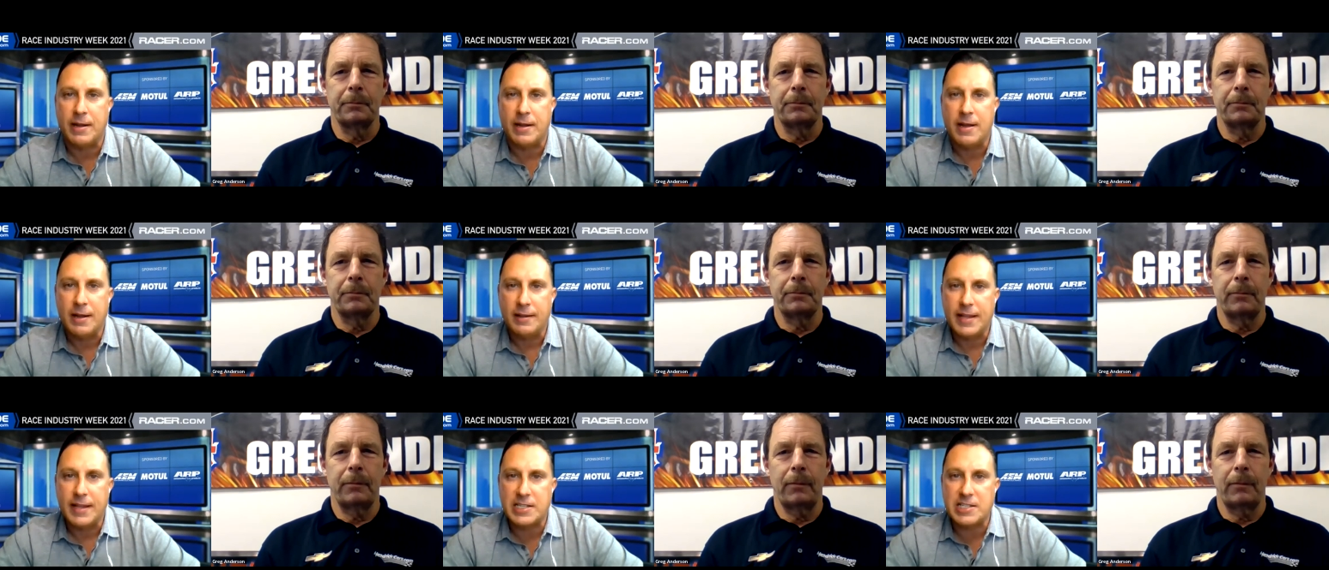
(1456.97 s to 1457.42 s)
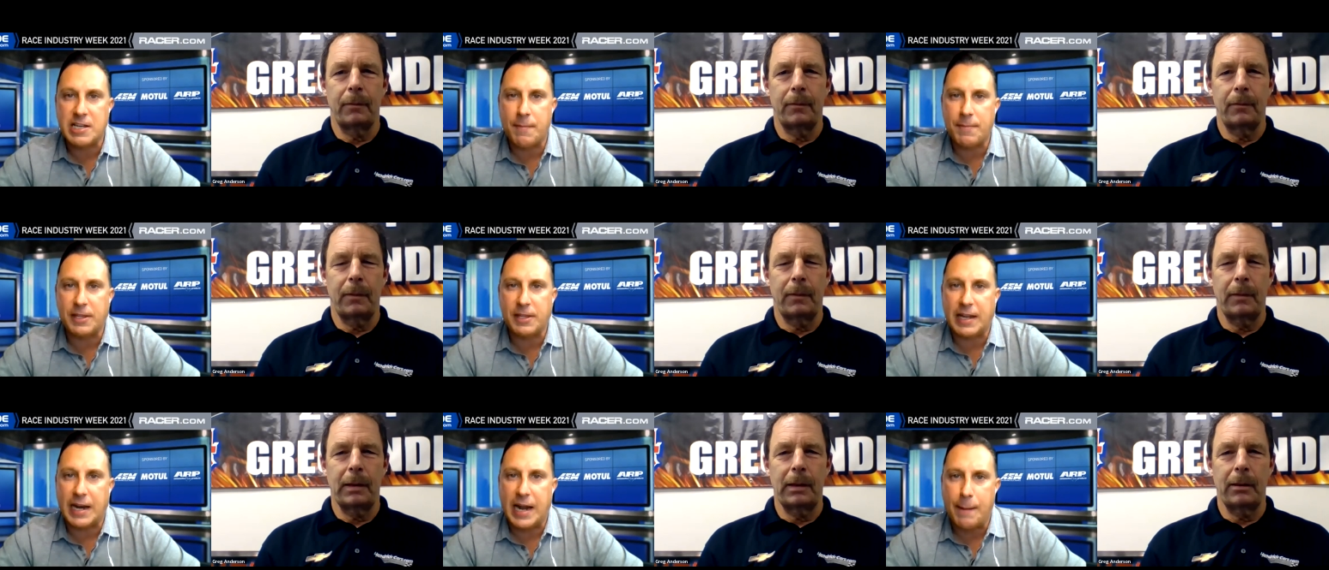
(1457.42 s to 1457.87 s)
Speaker 1: And that's
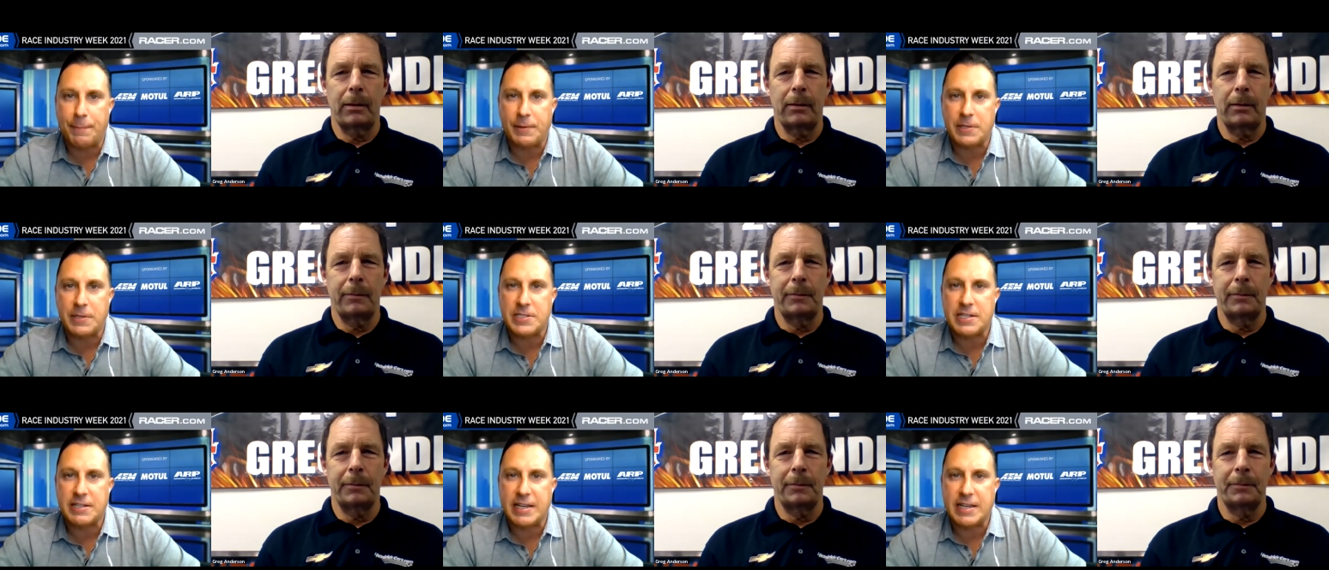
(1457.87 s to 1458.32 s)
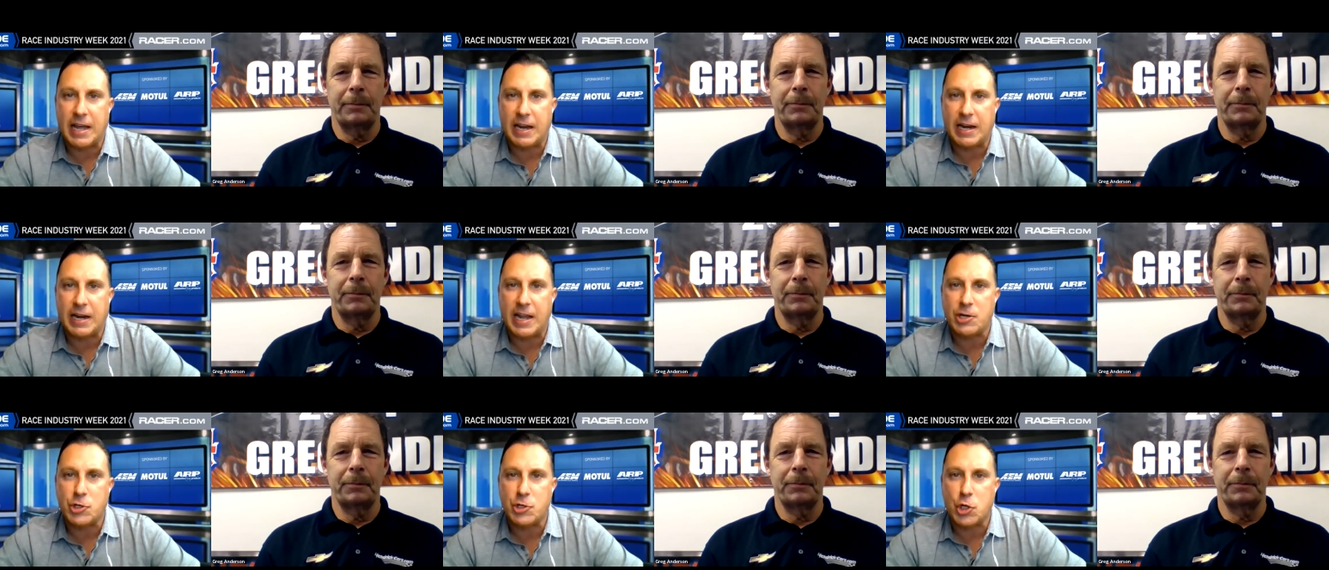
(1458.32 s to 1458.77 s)
something that happens in the
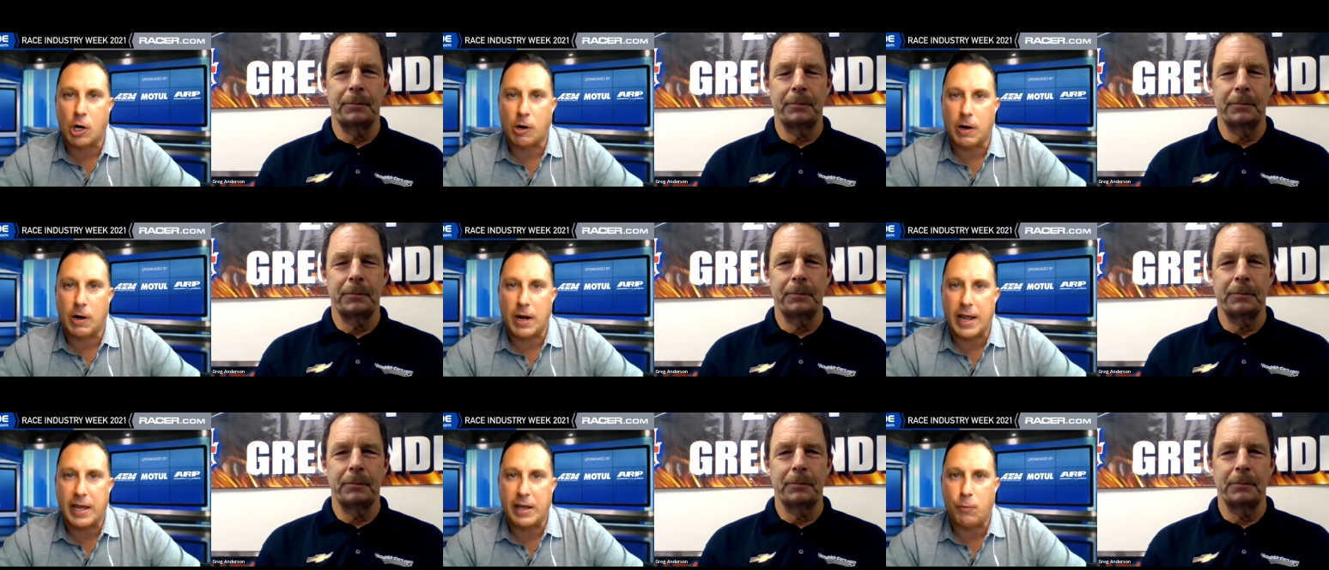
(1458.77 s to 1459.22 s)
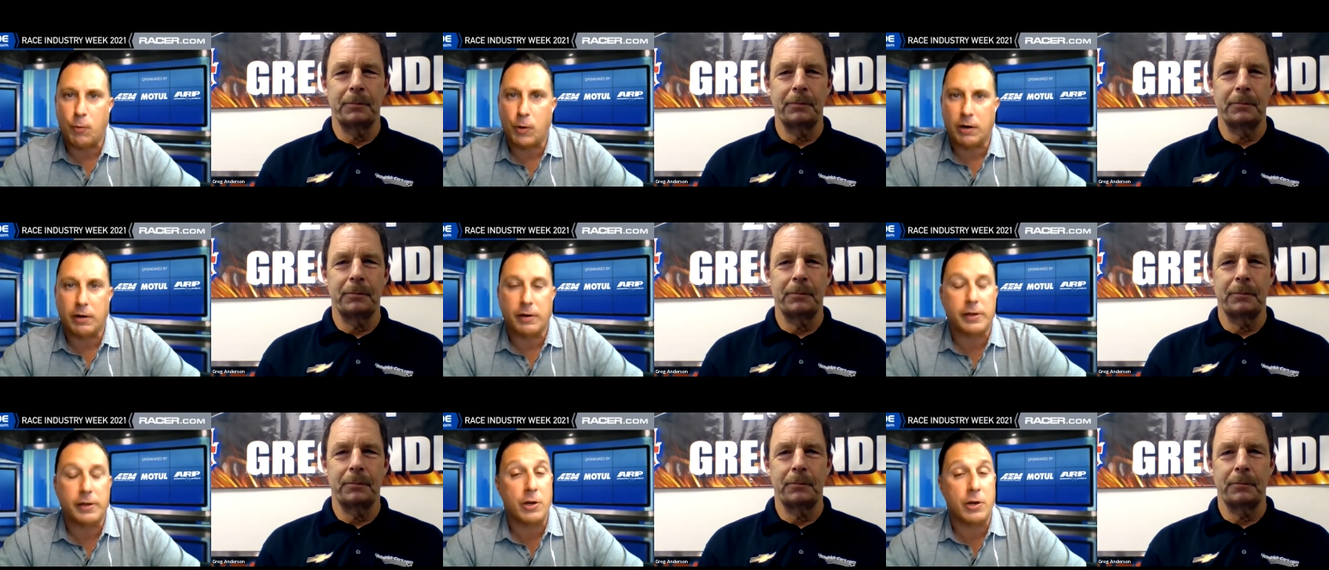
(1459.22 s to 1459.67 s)
NHRA,
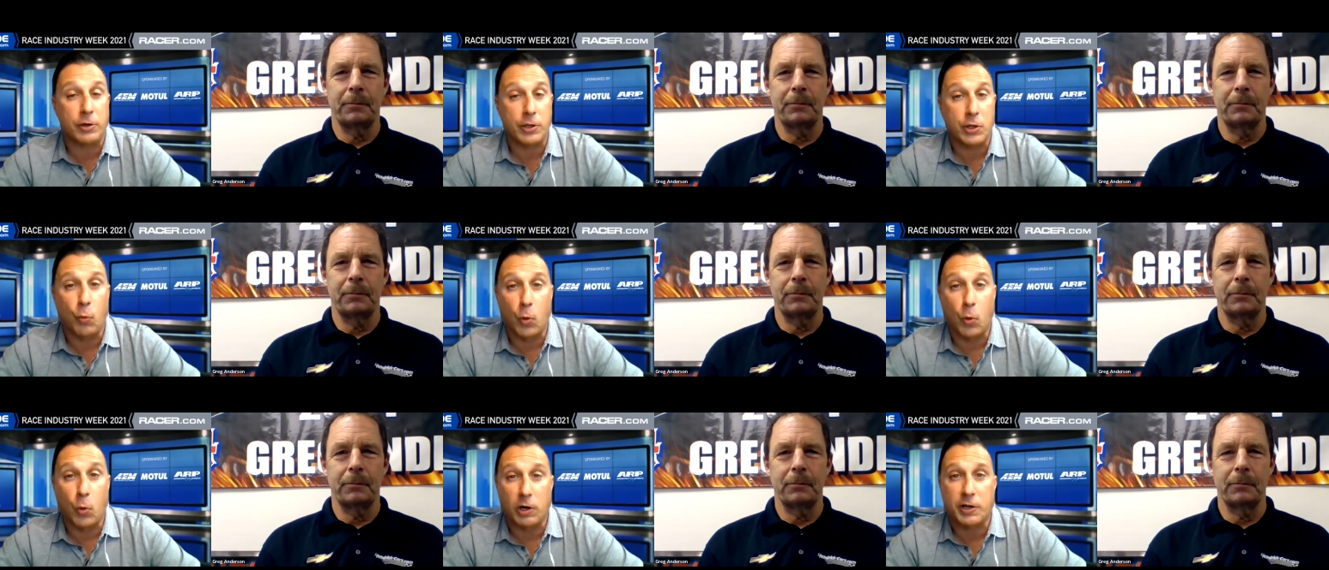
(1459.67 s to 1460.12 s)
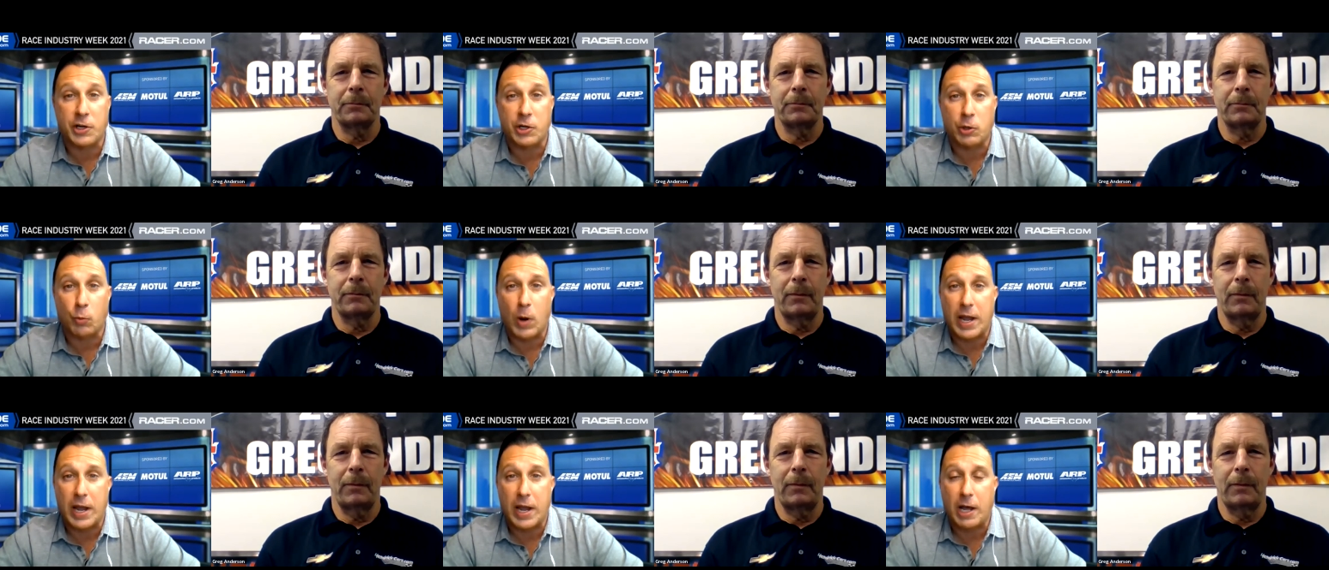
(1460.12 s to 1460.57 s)
where you know you work
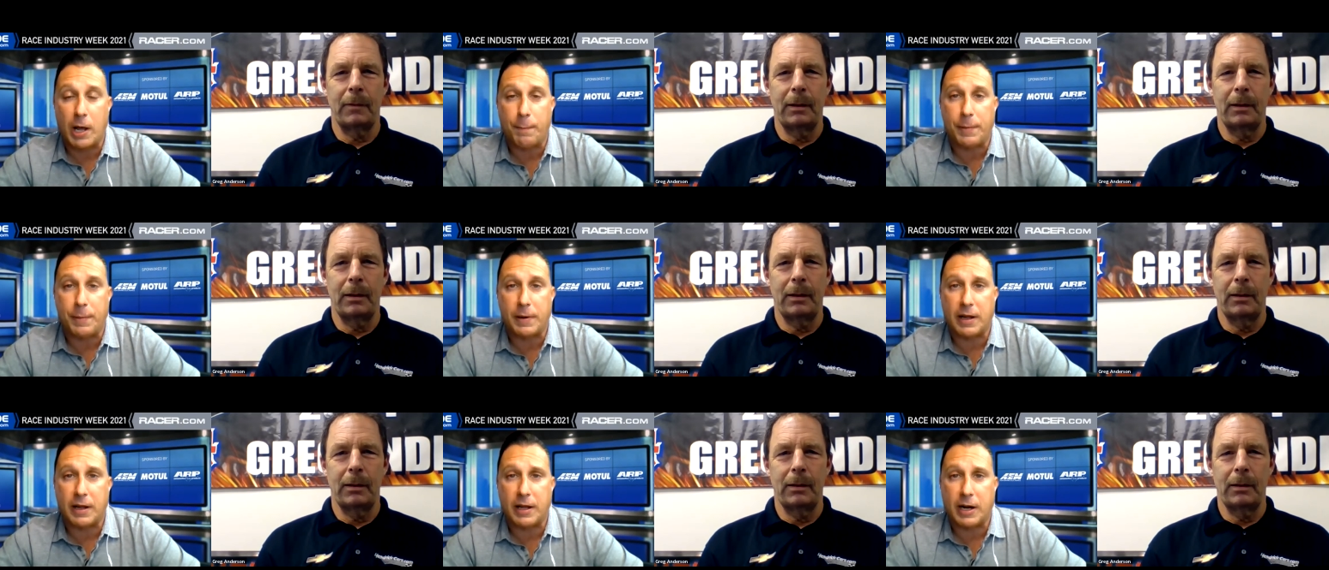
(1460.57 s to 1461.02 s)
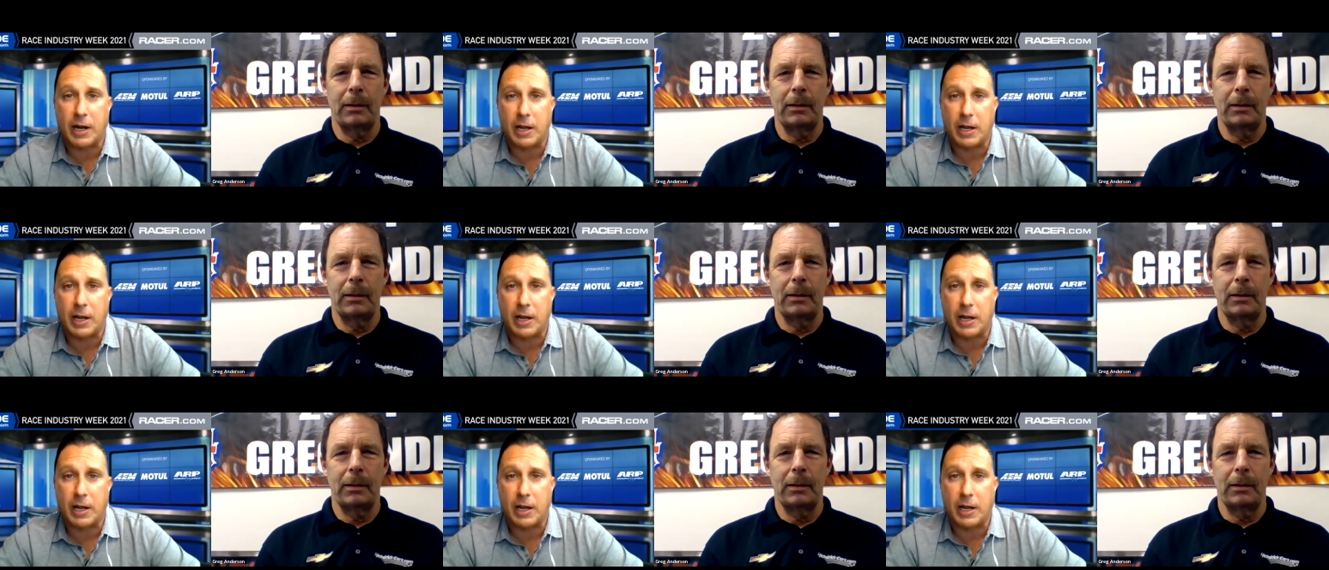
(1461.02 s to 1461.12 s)
your way up, and I,